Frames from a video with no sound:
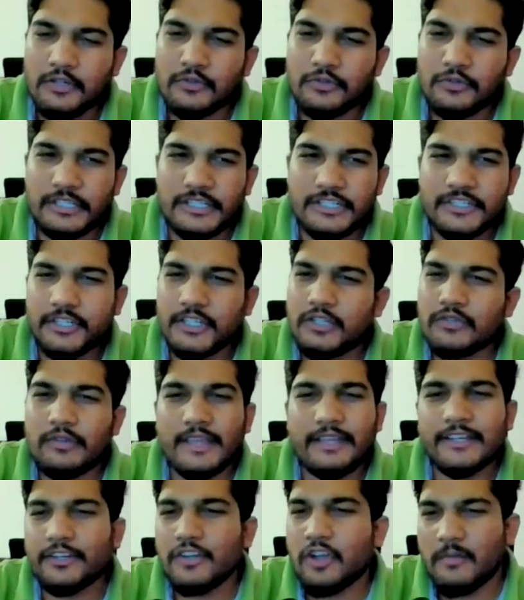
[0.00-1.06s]
to teach it to
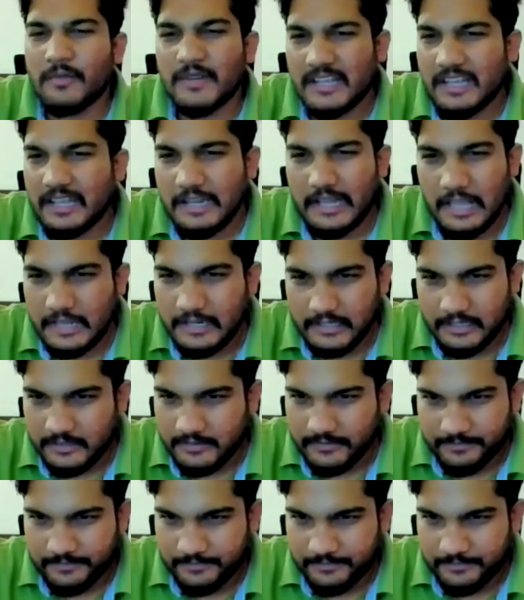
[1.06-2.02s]
any Dominic and Harry